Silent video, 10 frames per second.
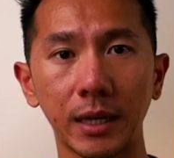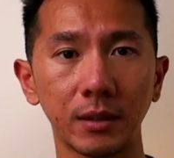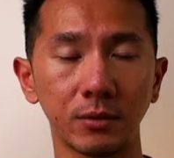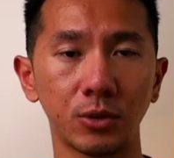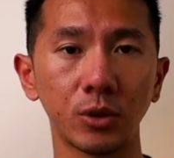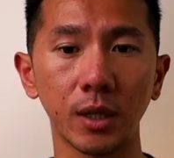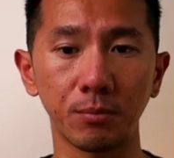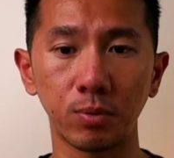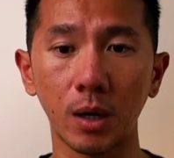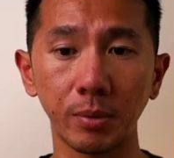and you can
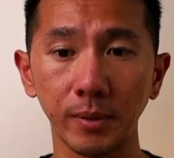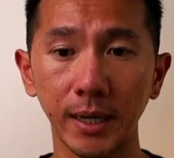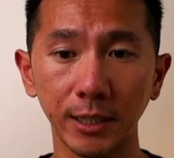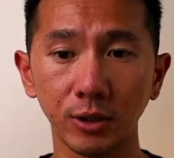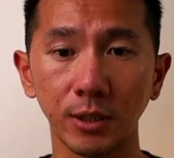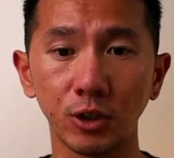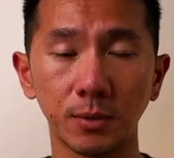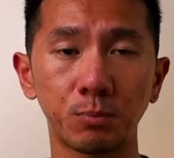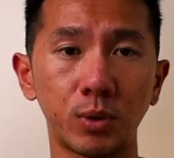probably actually just